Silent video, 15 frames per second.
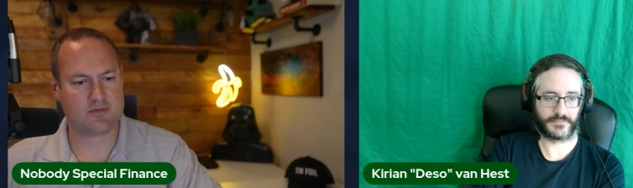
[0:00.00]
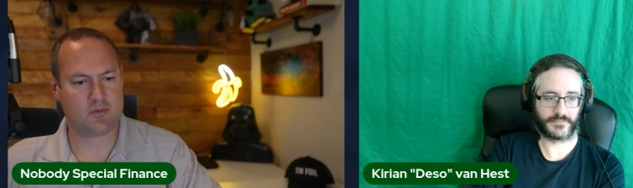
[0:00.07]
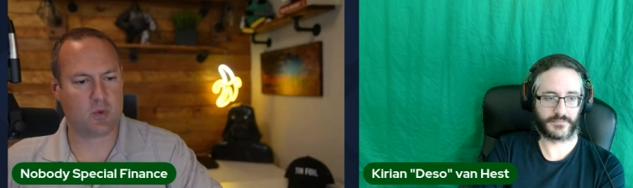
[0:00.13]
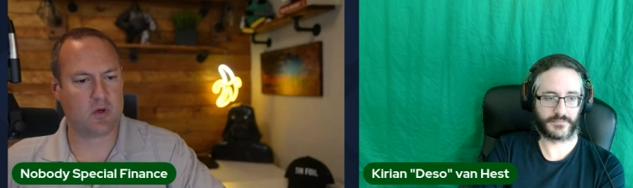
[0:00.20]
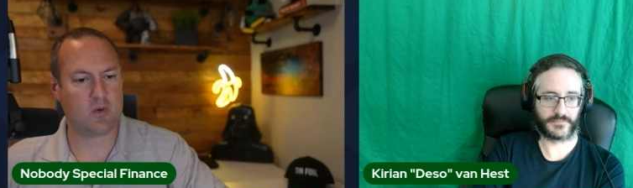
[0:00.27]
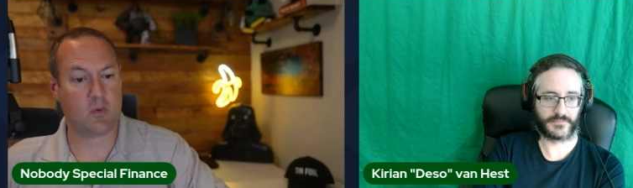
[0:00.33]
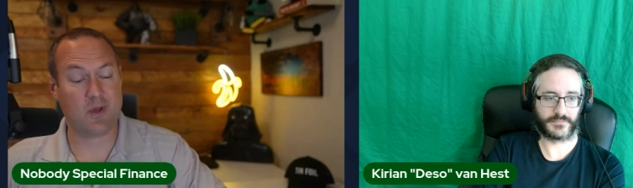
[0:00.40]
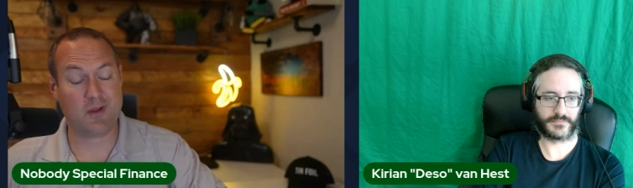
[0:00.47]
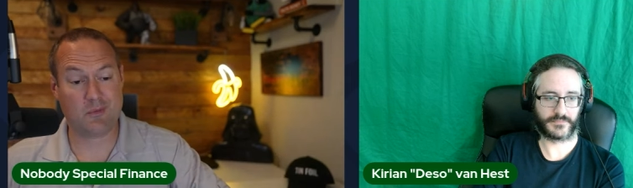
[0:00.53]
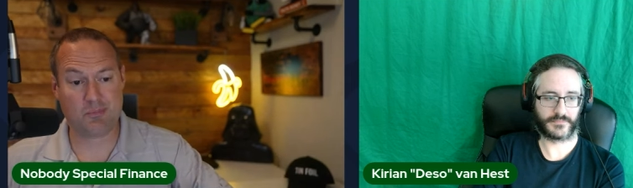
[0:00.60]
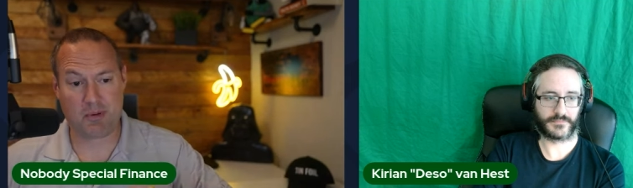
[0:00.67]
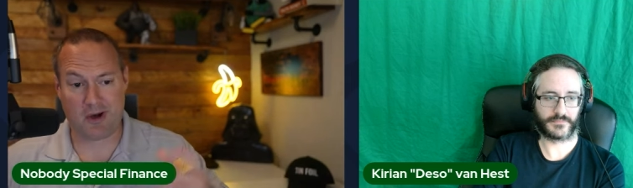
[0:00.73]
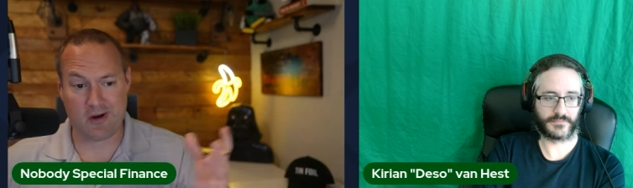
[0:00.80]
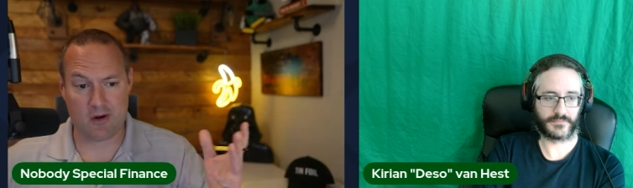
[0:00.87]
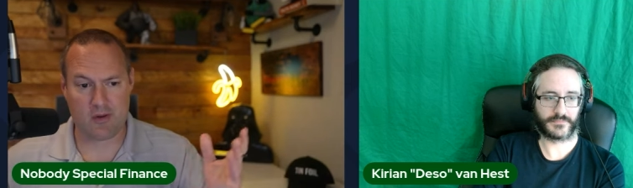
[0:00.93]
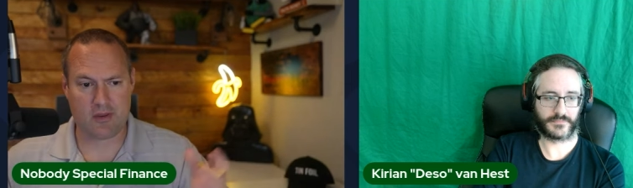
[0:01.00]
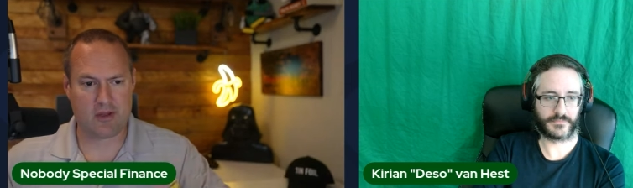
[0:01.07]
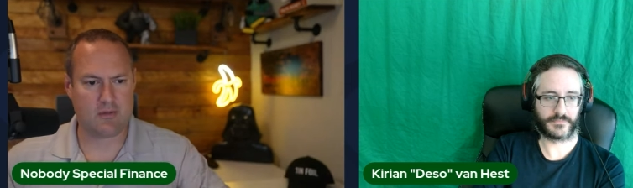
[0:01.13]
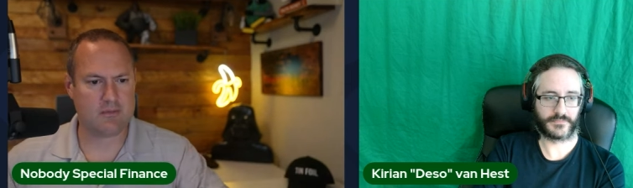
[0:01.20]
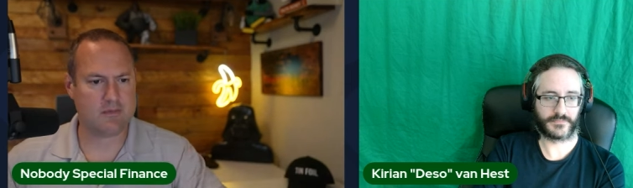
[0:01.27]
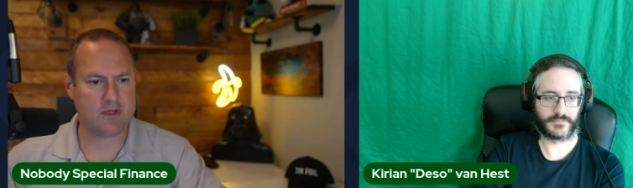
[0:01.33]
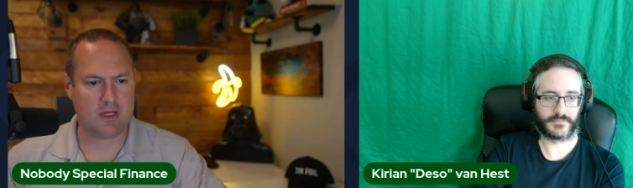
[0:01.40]
Speaker 1: We'll we'll borrow
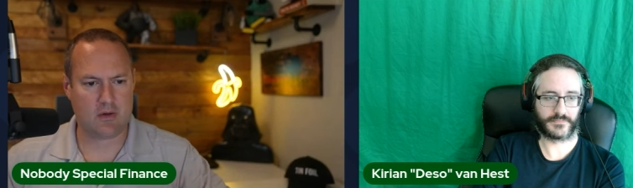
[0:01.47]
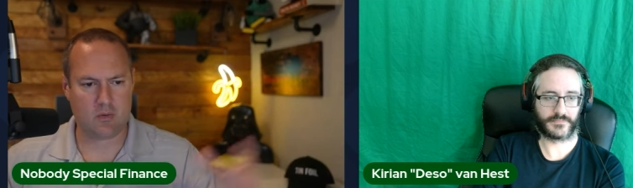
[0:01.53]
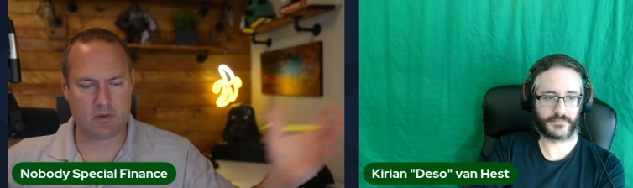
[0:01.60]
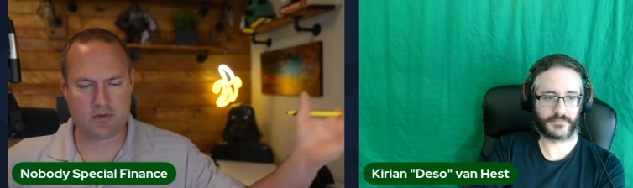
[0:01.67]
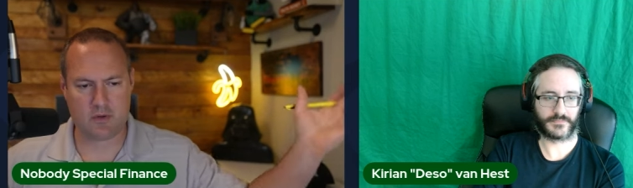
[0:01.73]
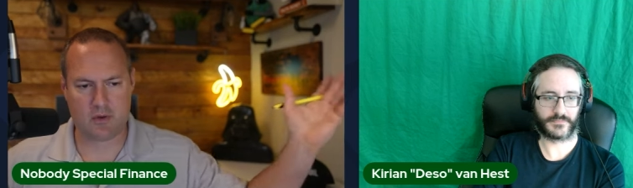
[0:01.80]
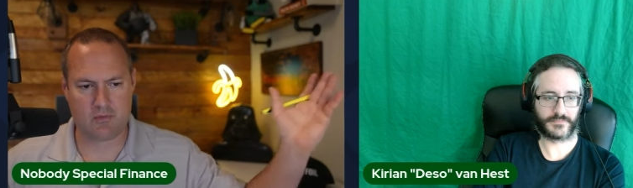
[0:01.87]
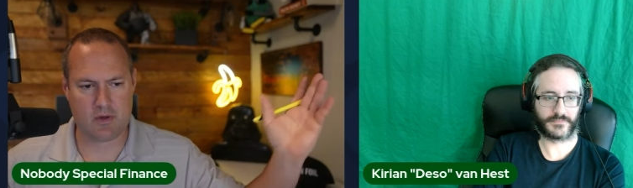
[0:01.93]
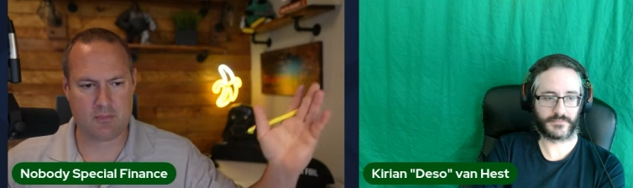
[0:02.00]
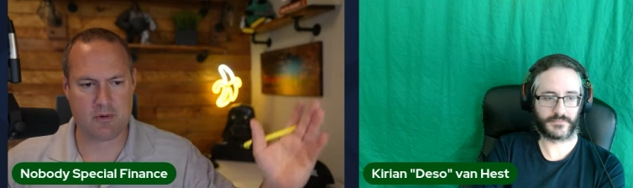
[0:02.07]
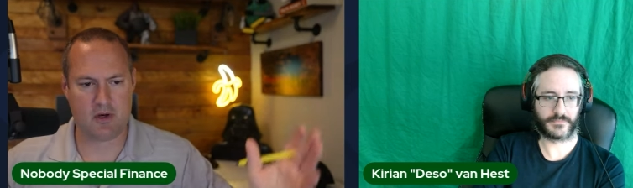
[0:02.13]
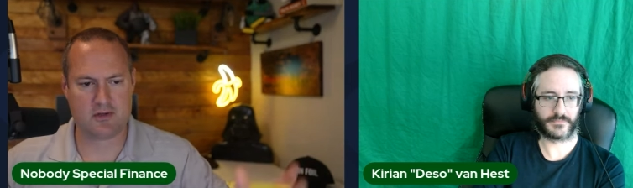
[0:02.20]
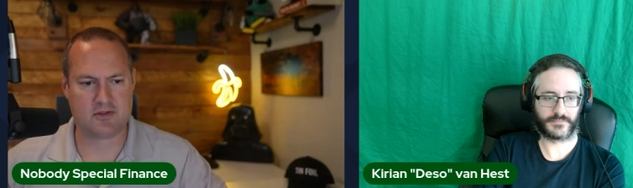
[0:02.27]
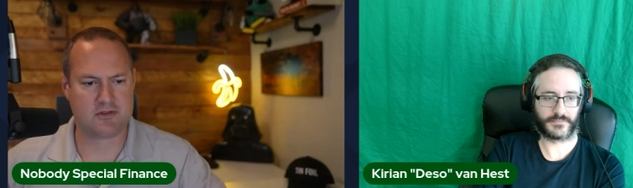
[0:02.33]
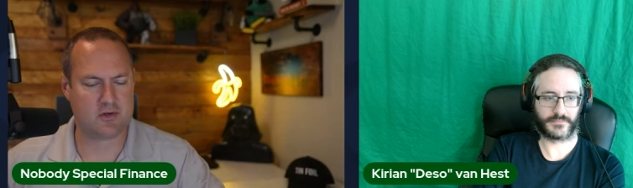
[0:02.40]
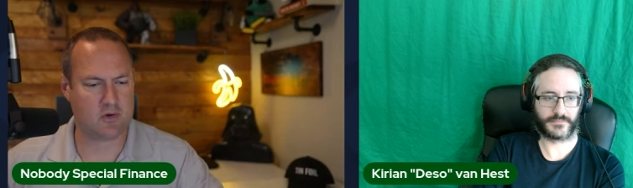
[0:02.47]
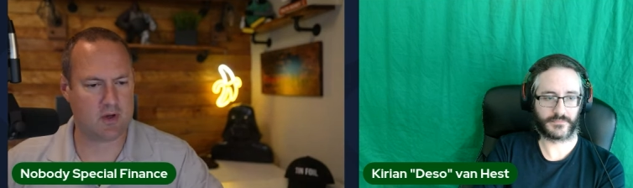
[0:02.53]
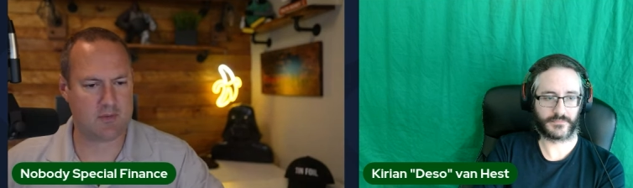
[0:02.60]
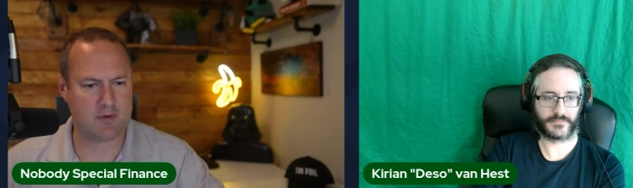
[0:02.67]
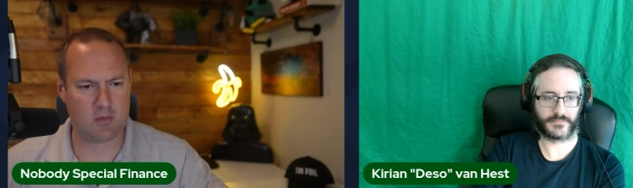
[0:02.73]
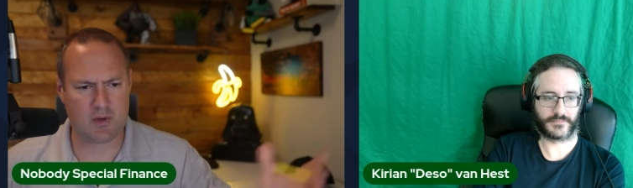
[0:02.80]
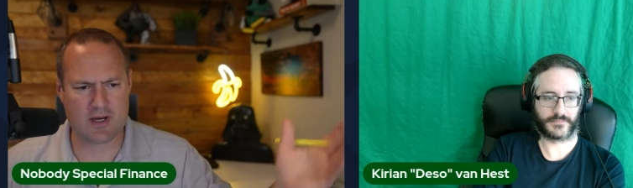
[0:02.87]
them. You know, we'll do a repurchase
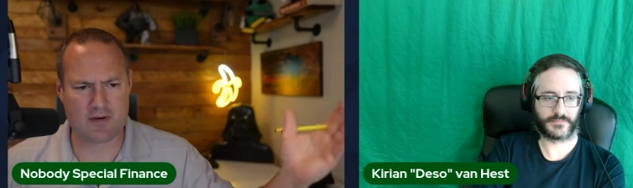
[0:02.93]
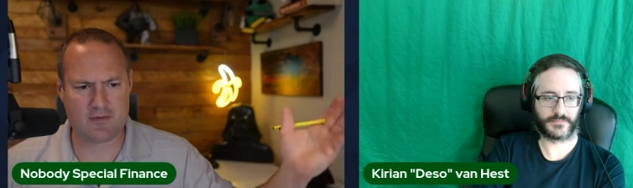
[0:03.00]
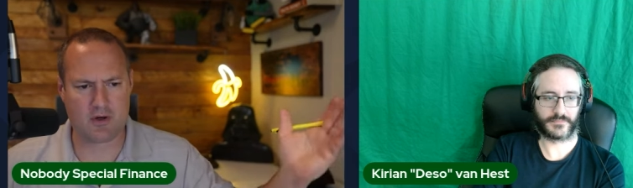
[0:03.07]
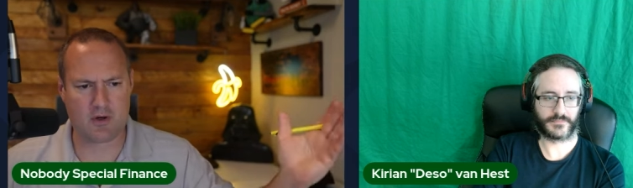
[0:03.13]
agreement or whatever it